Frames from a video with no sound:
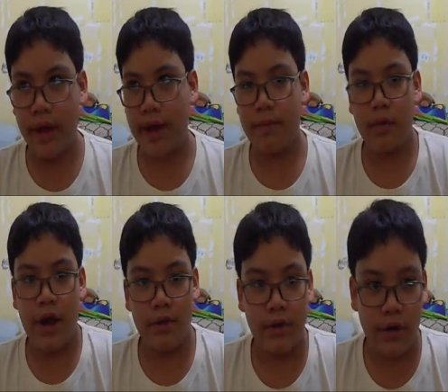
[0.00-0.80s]
I can't
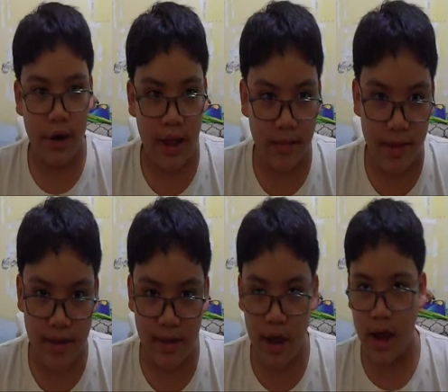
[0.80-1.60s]
pronounce her name
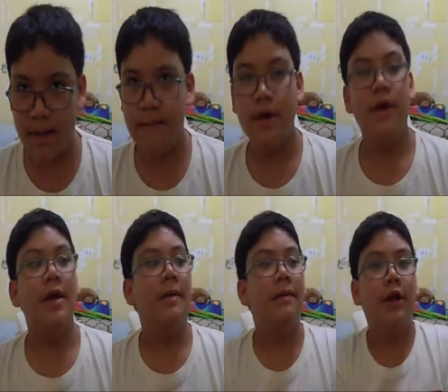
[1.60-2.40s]
that time,
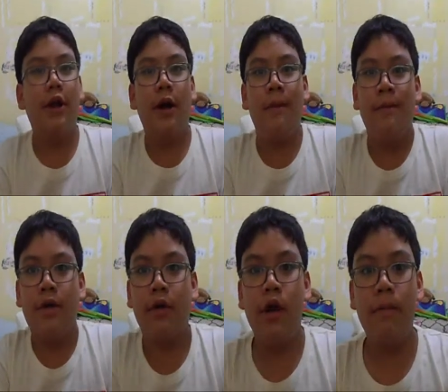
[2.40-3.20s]
but um,
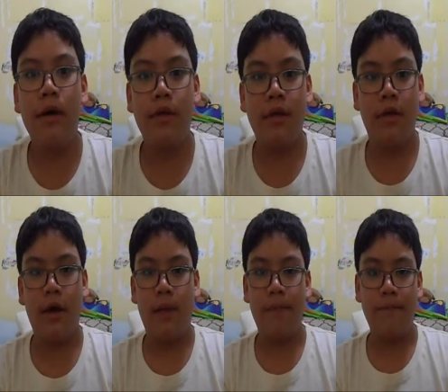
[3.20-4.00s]
it's all about this
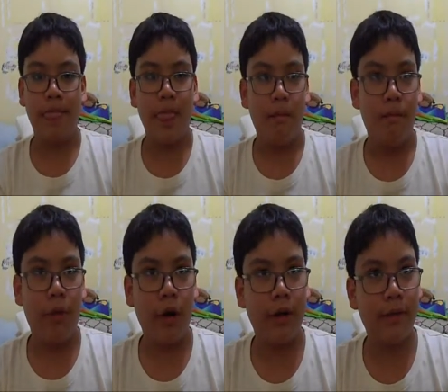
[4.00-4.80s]
um
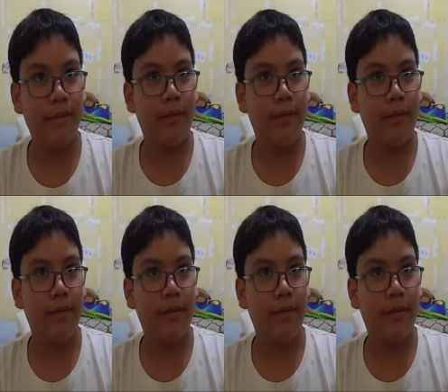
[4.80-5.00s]
Burt,